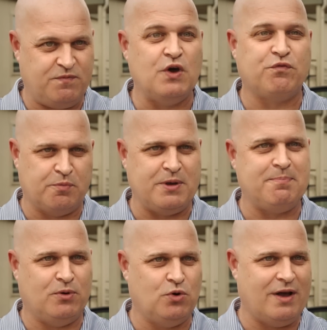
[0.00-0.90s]
feel for
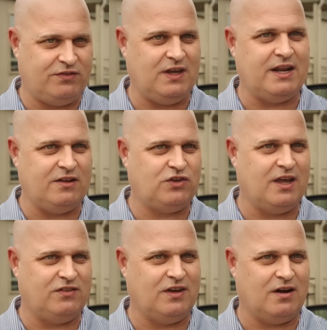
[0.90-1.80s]
people who have teenage
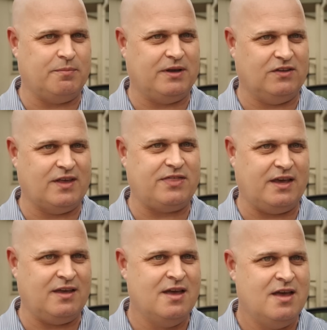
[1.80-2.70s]
kids here, because I
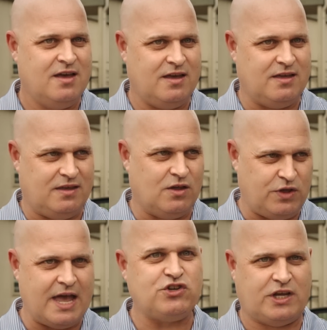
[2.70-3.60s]
think, you know,
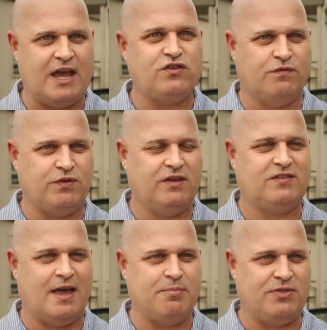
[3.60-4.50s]
the education for
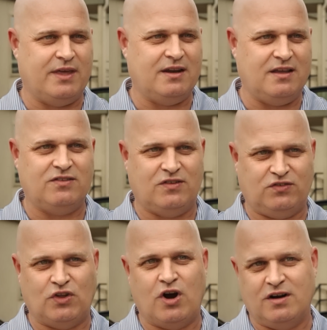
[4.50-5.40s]
this type of thing needs to
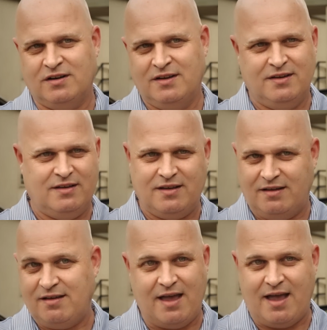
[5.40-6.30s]
start
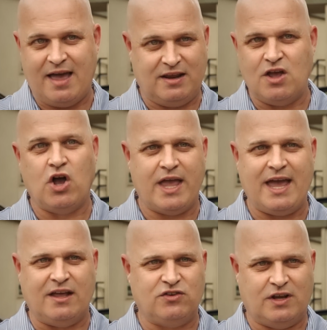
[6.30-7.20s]
at a young
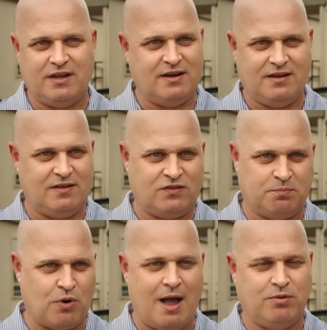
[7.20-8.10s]
age, and it's
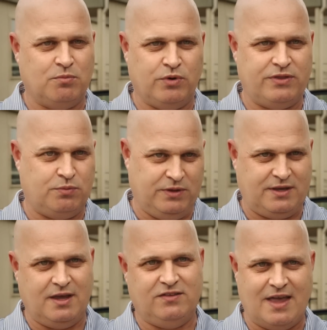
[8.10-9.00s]
a problem
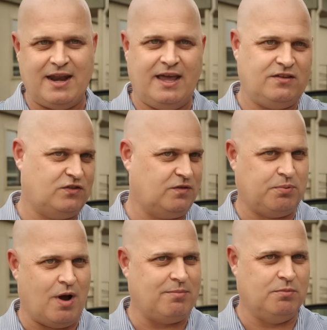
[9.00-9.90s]
with kids that age, it's a
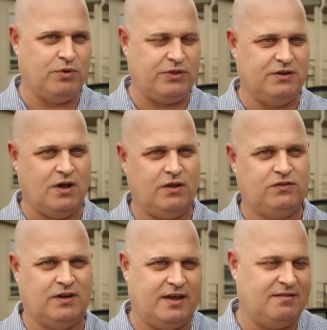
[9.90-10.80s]
problem with
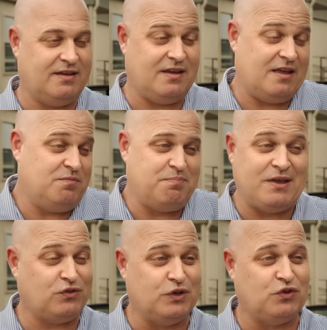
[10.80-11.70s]
adults, and I
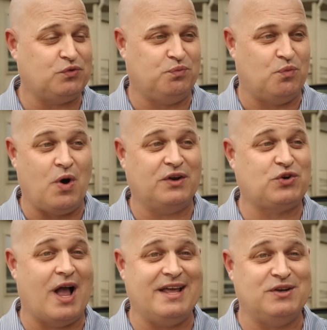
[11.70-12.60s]
basically just want to
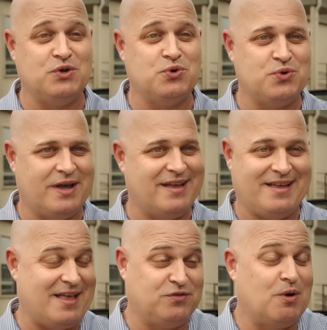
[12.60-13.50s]
try and do
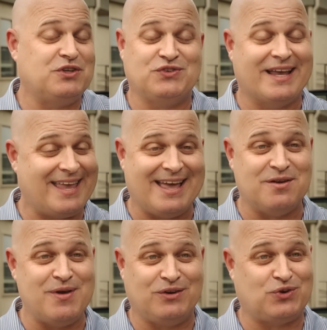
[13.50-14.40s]
as much as I can
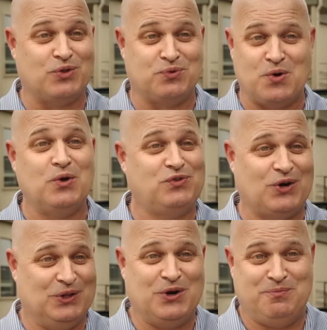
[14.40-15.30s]
to make sure the roads
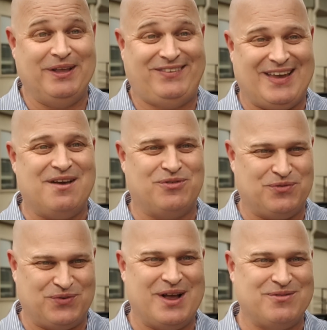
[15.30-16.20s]
are a little bit
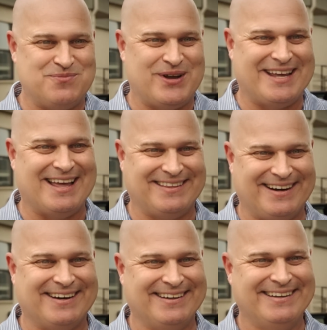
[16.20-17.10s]
safer for everybody out
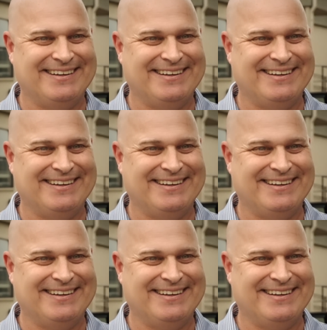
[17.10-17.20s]
there.